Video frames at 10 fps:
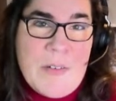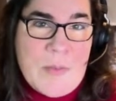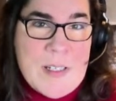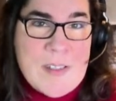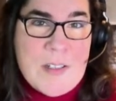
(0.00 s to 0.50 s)

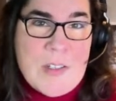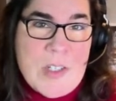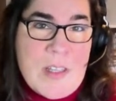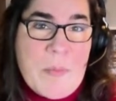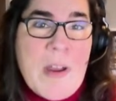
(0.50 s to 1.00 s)
research
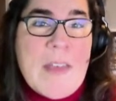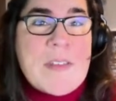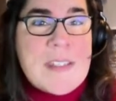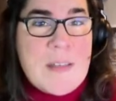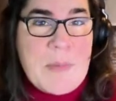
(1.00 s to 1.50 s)
on the
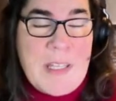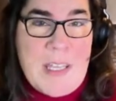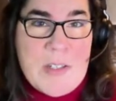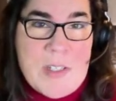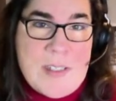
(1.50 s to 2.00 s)
privacy
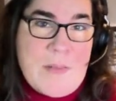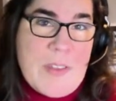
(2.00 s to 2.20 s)
implications of